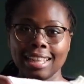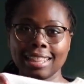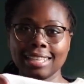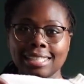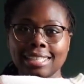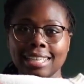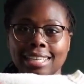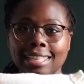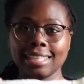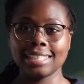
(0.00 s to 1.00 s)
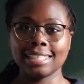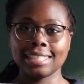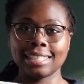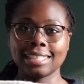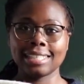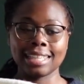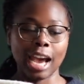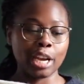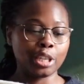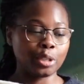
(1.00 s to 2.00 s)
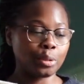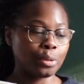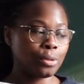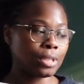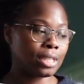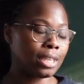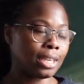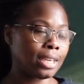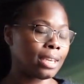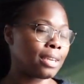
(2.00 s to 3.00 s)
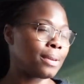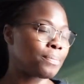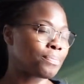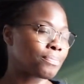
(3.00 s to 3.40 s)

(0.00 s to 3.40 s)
This is, I use the